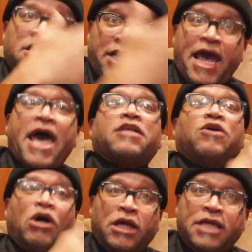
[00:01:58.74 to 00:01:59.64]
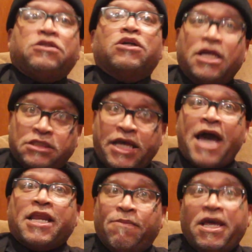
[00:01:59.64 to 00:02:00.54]
got tagged on into it.
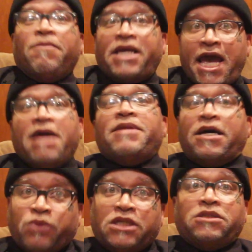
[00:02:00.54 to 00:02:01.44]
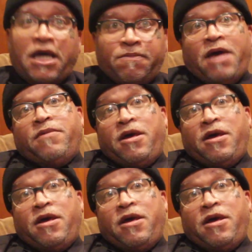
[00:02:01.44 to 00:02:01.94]
Exactly. It became that's what it